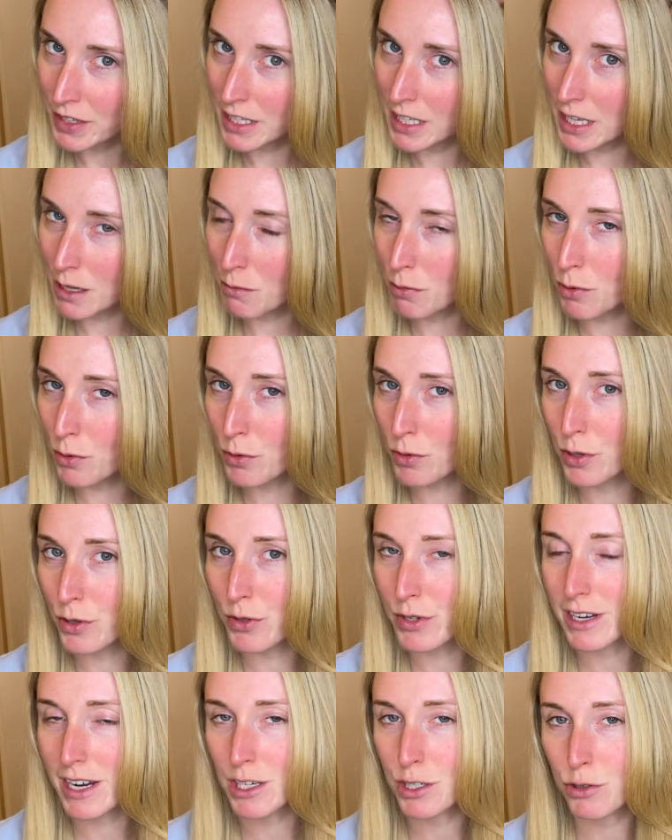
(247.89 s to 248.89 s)
Keep all those
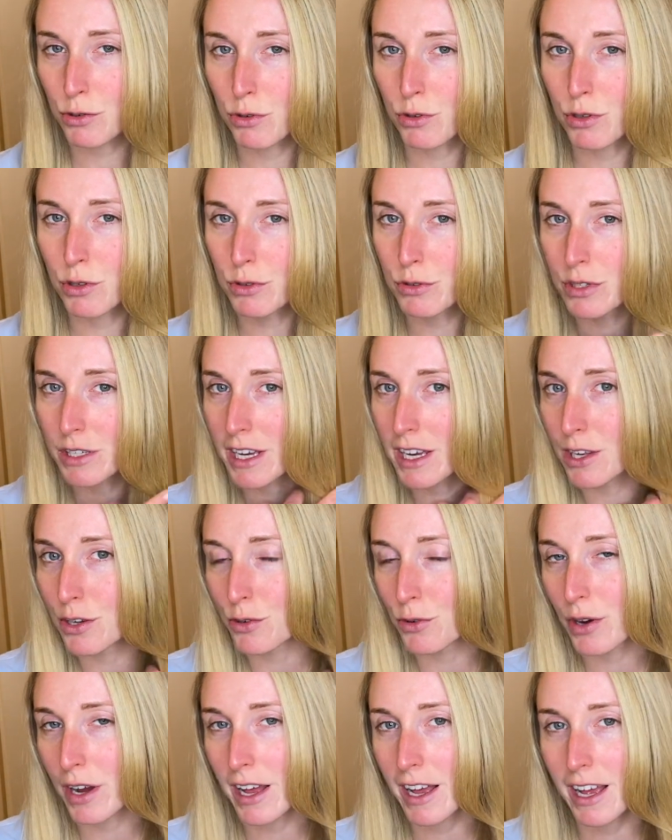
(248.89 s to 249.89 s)
natural oils in
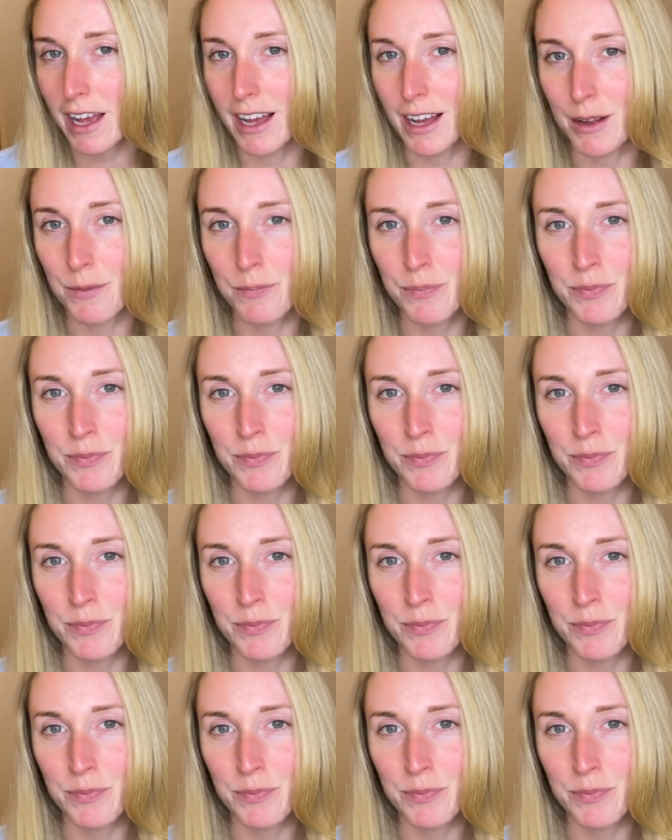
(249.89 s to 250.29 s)
your hair.